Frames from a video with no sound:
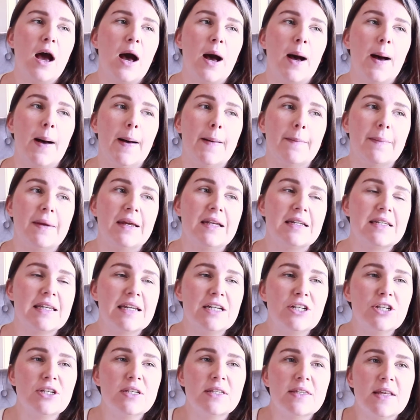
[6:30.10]
It
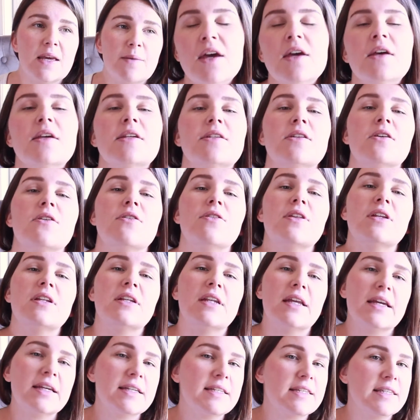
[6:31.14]
teaches them. So the
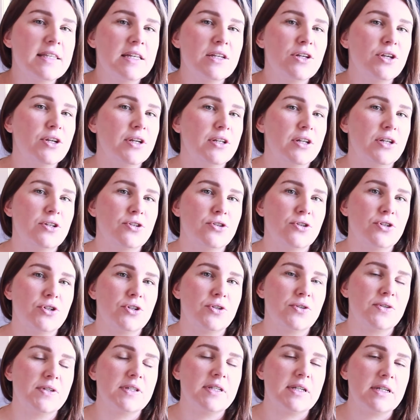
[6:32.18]
next thing you can
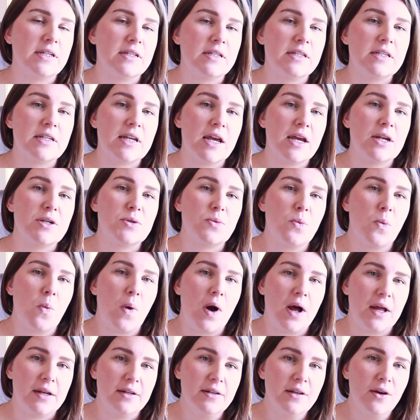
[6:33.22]
introduce in stage
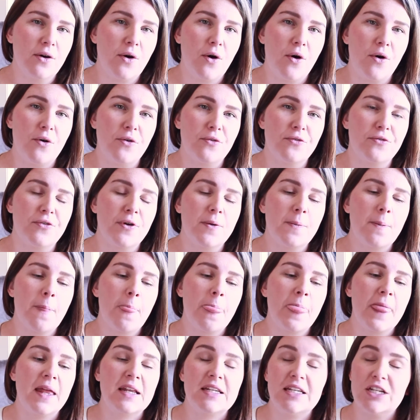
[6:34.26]
one of
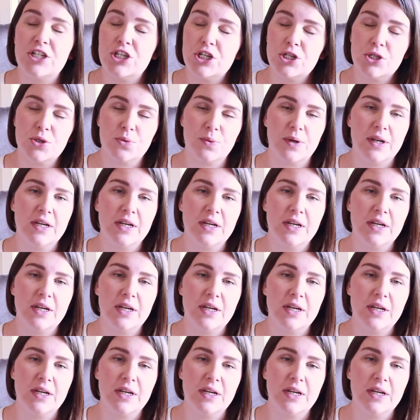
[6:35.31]
teaching to